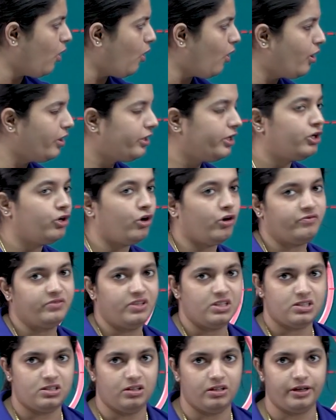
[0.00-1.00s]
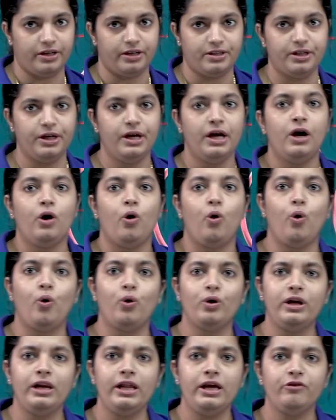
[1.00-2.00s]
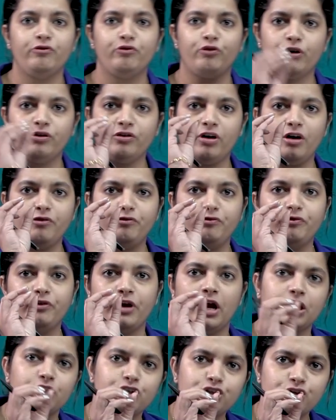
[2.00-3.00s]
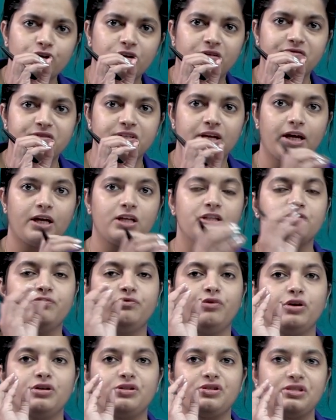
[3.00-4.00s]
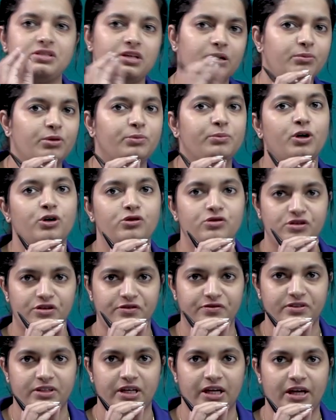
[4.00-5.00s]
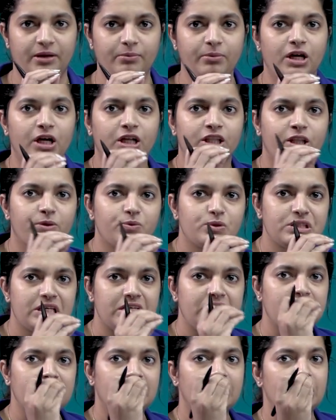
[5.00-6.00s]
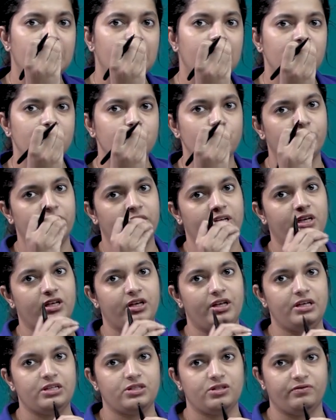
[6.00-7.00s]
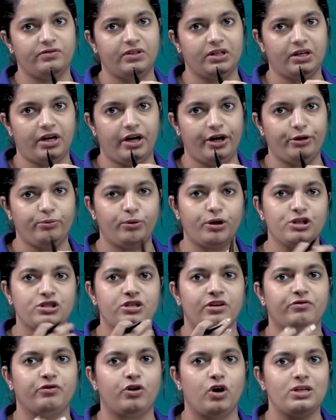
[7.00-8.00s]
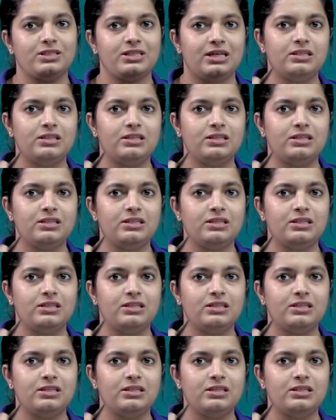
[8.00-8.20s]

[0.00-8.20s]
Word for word: on and off the circuit, only for a fraction of seconds for some amount of time, there was increase or decrease of the current. Because, of course,